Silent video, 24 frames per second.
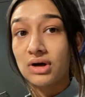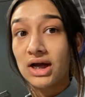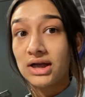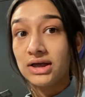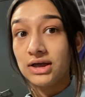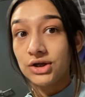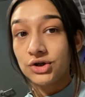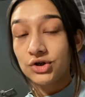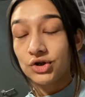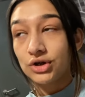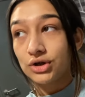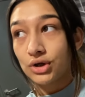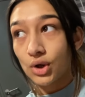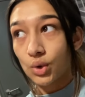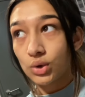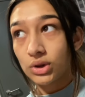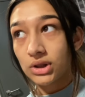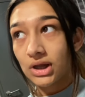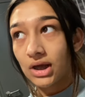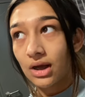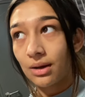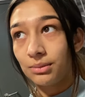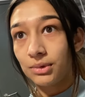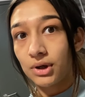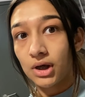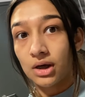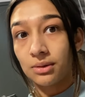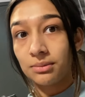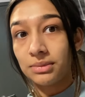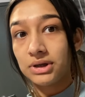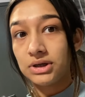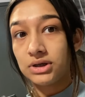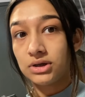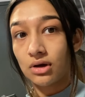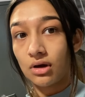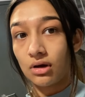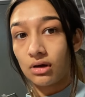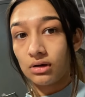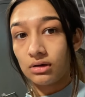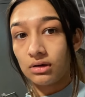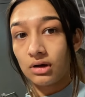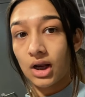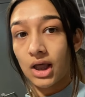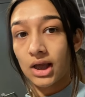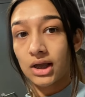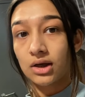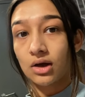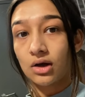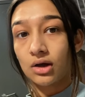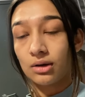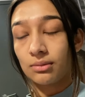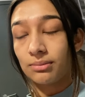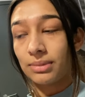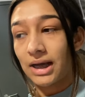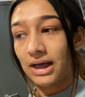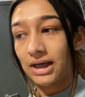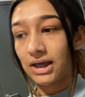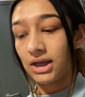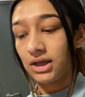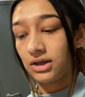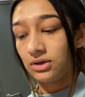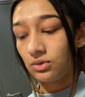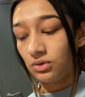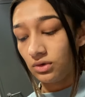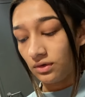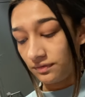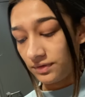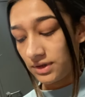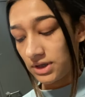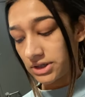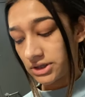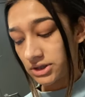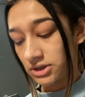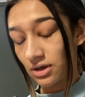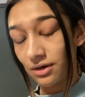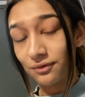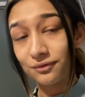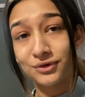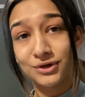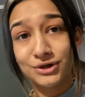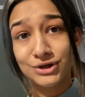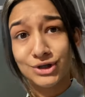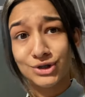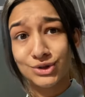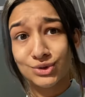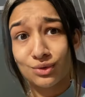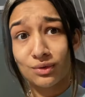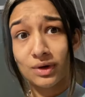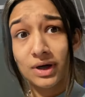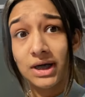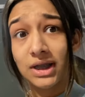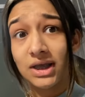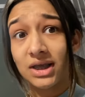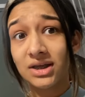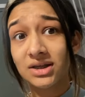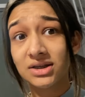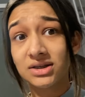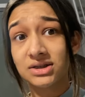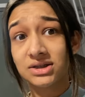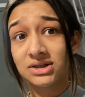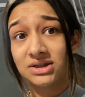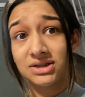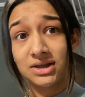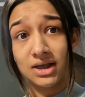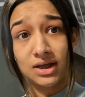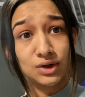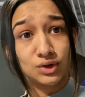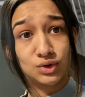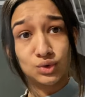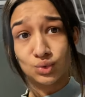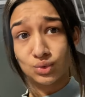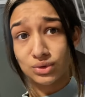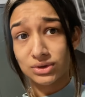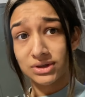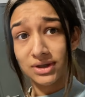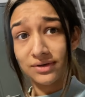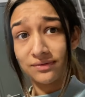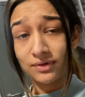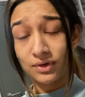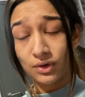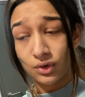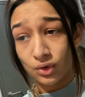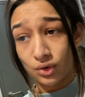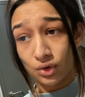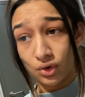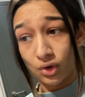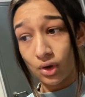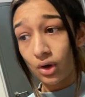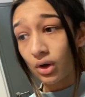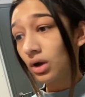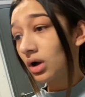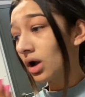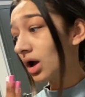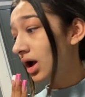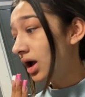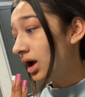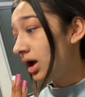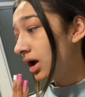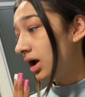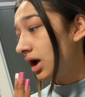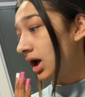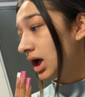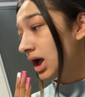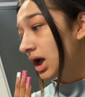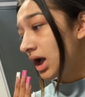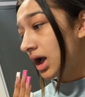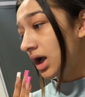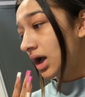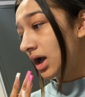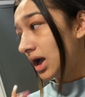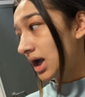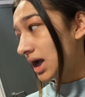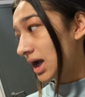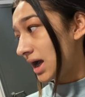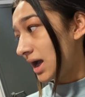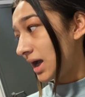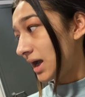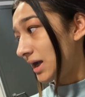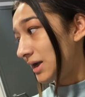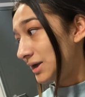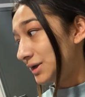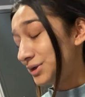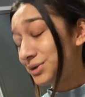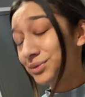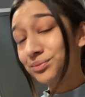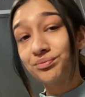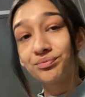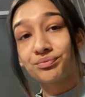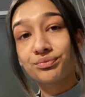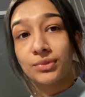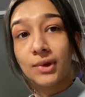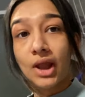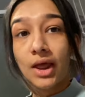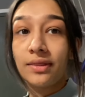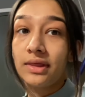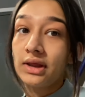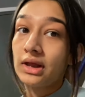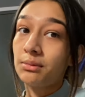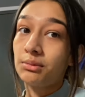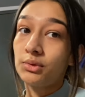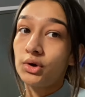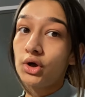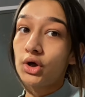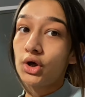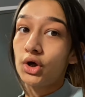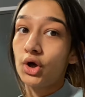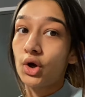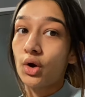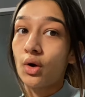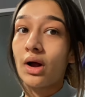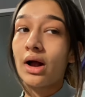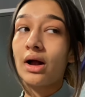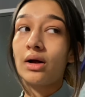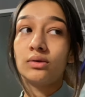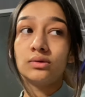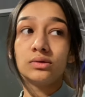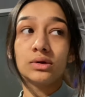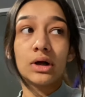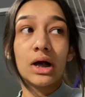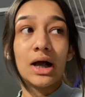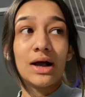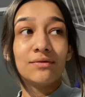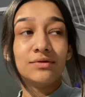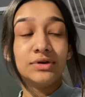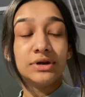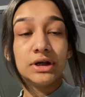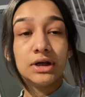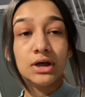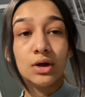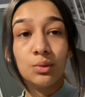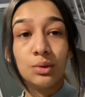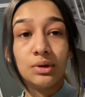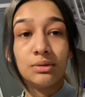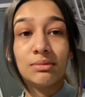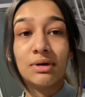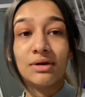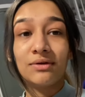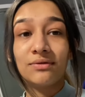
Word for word: I literally don't think I'm gonna be done like unpacking all of this stuff because it's already 6 or 7 o'clock, and I think I'm gonna go out, have dinner with my